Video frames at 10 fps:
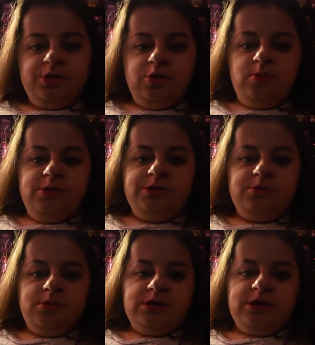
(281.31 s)
So we're
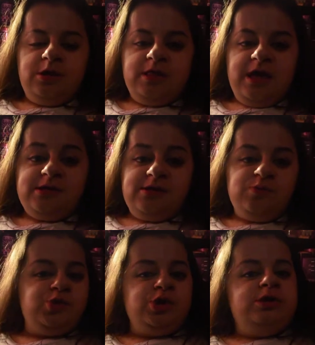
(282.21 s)
still working on that
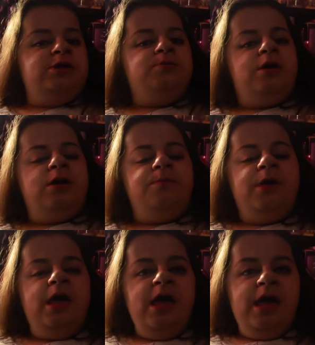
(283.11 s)
if she does become
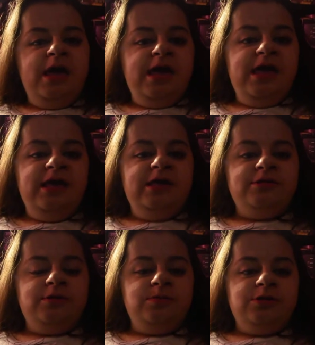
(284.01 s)
a
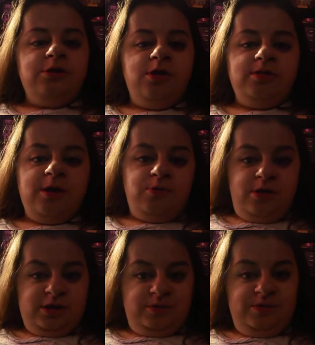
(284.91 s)
service dog that
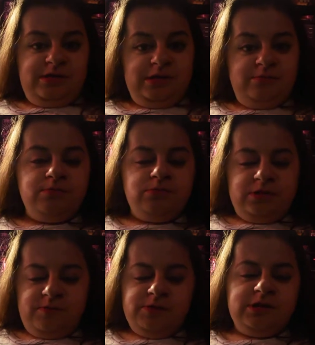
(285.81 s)
will have to be
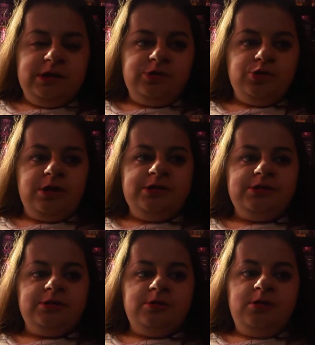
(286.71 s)
definitely
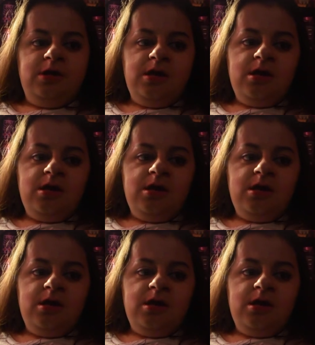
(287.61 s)
addressed.